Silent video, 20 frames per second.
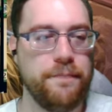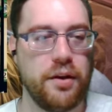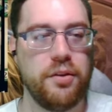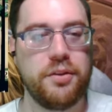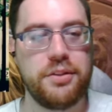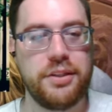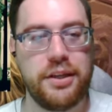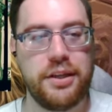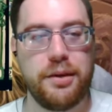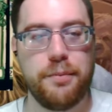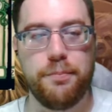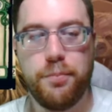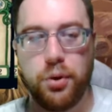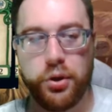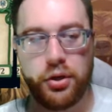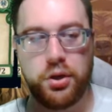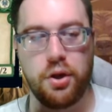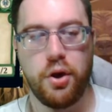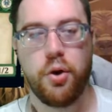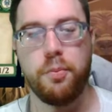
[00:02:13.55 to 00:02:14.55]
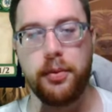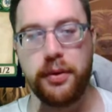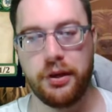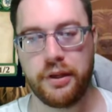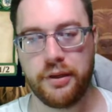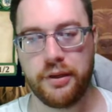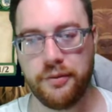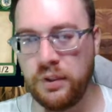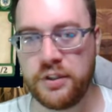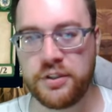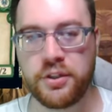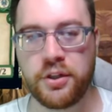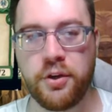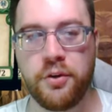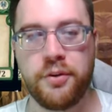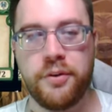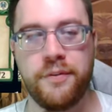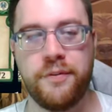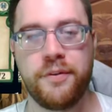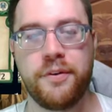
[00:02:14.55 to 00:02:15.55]
and it looks like a book opening because they're
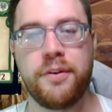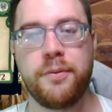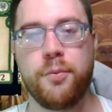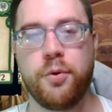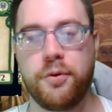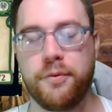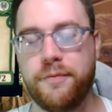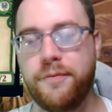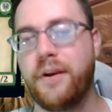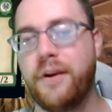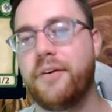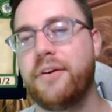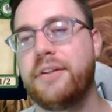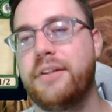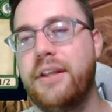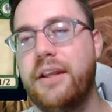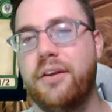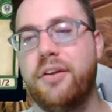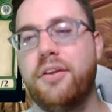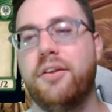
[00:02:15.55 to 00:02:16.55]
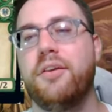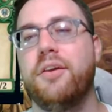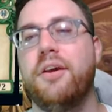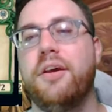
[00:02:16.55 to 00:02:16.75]
going for the more fairy tale